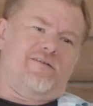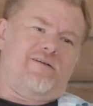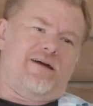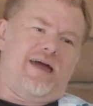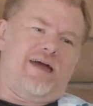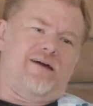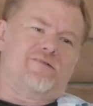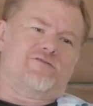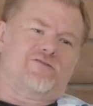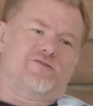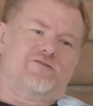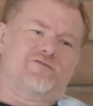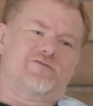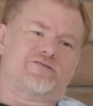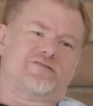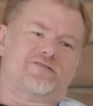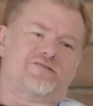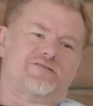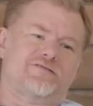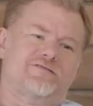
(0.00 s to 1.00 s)

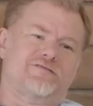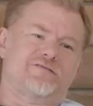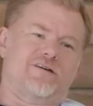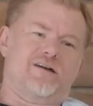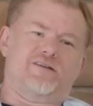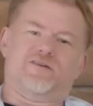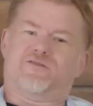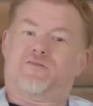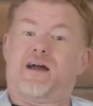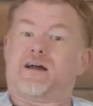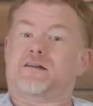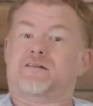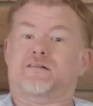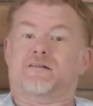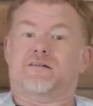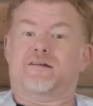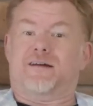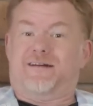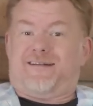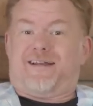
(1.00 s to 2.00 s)
Andrew's a
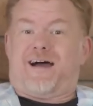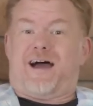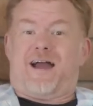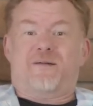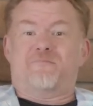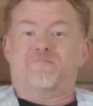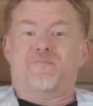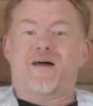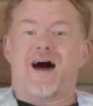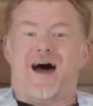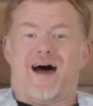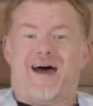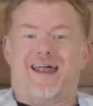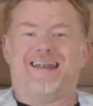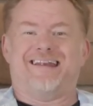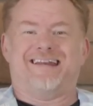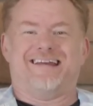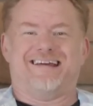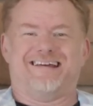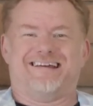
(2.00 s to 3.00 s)
director and I'm not.
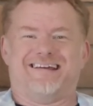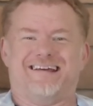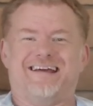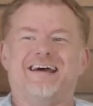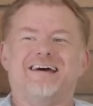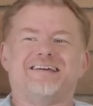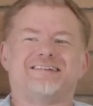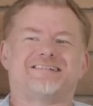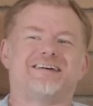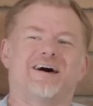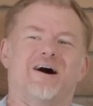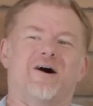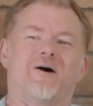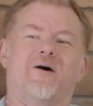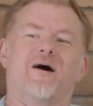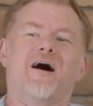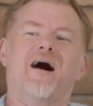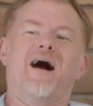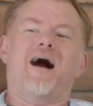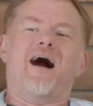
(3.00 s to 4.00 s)

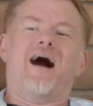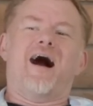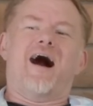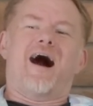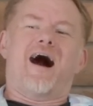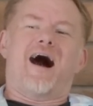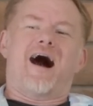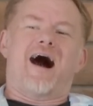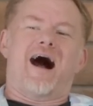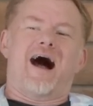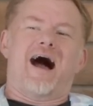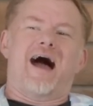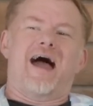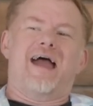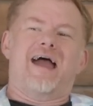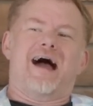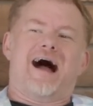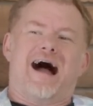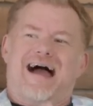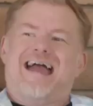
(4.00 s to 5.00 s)
So
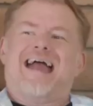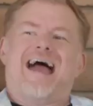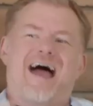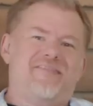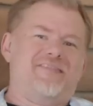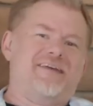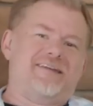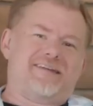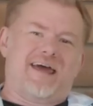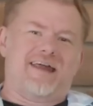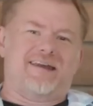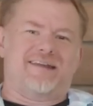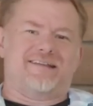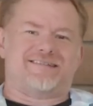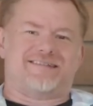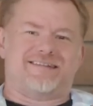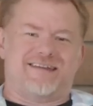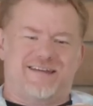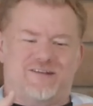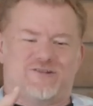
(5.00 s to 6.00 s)
I had the
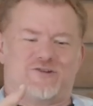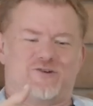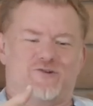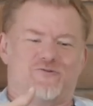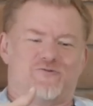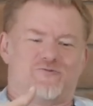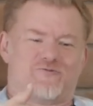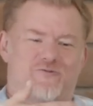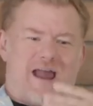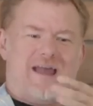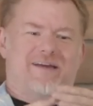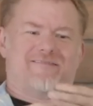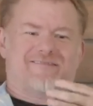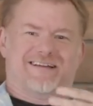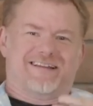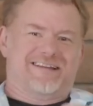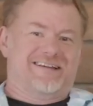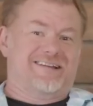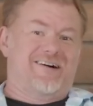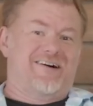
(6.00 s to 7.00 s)
tendency to write
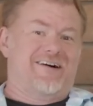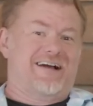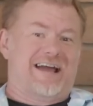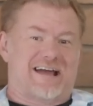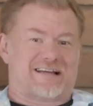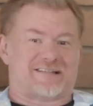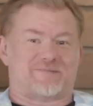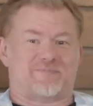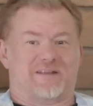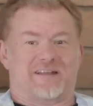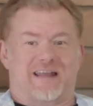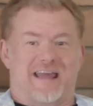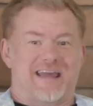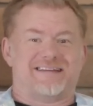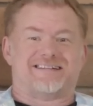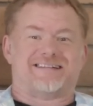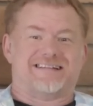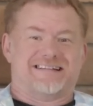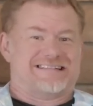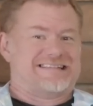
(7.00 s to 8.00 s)
really long
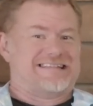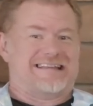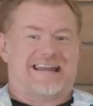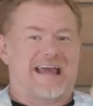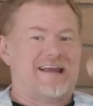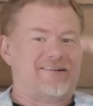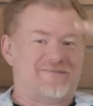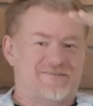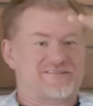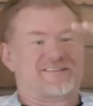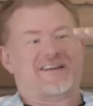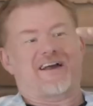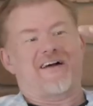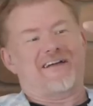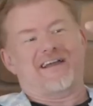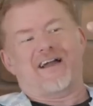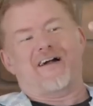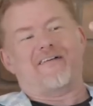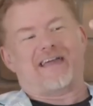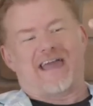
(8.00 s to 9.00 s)
explanations and Andrew's
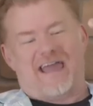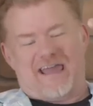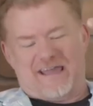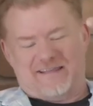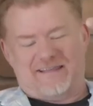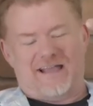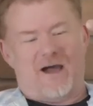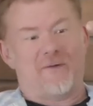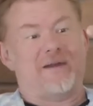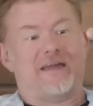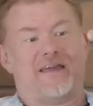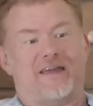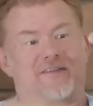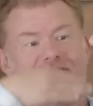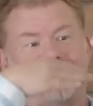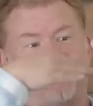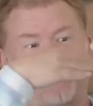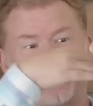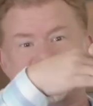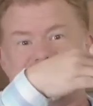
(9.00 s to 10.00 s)
going, okay, now make
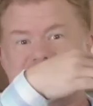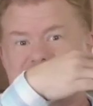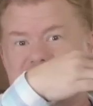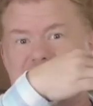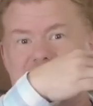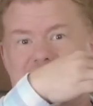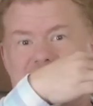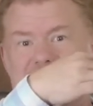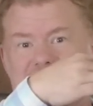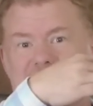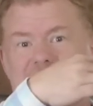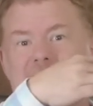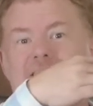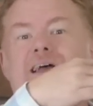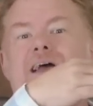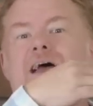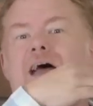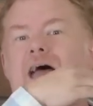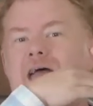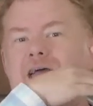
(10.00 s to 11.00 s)
it this long
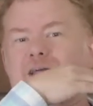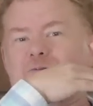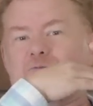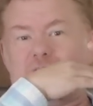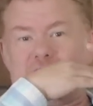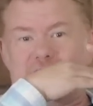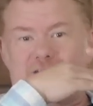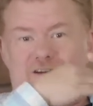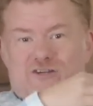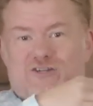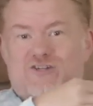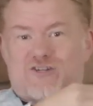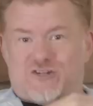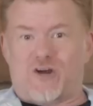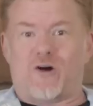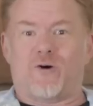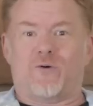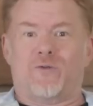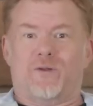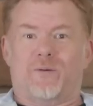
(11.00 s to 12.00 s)
and we're going to
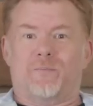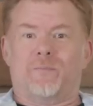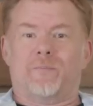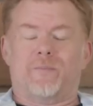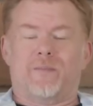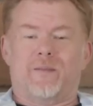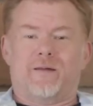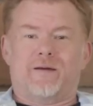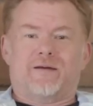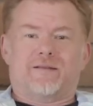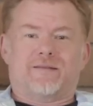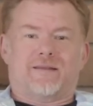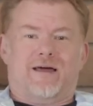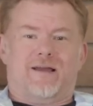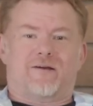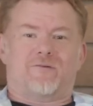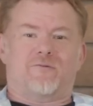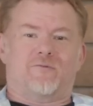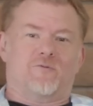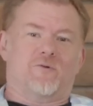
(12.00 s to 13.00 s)
show them.
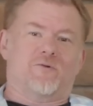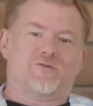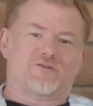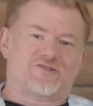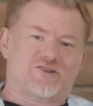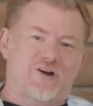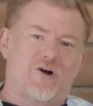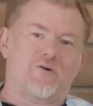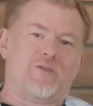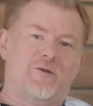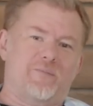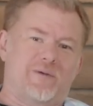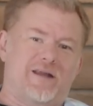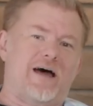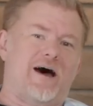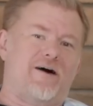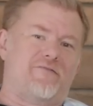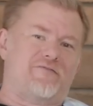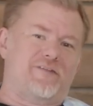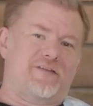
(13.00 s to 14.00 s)
Like, we'll show them
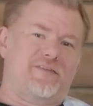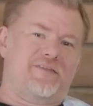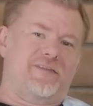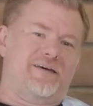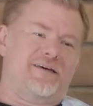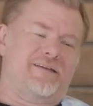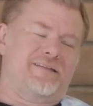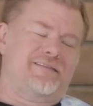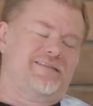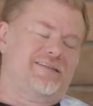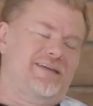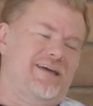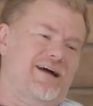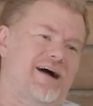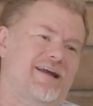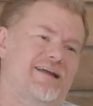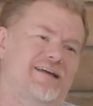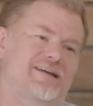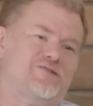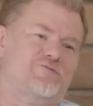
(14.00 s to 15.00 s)
enough that the
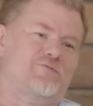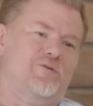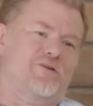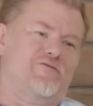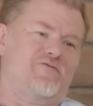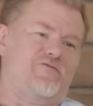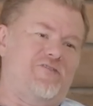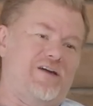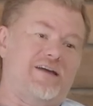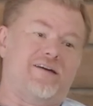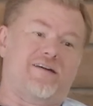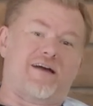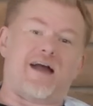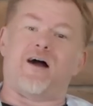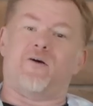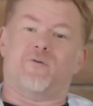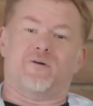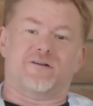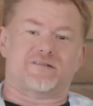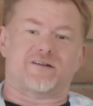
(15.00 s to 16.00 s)
audience will figure
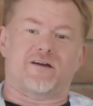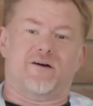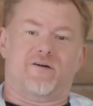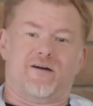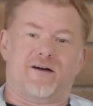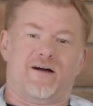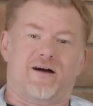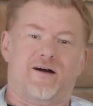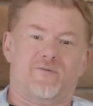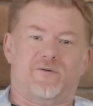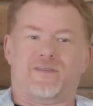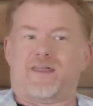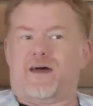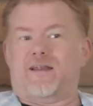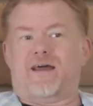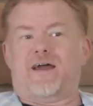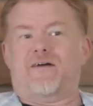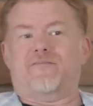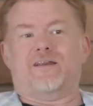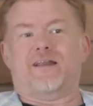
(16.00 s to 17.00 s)
out what's going on
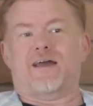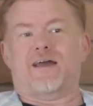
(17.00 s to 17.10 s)
without having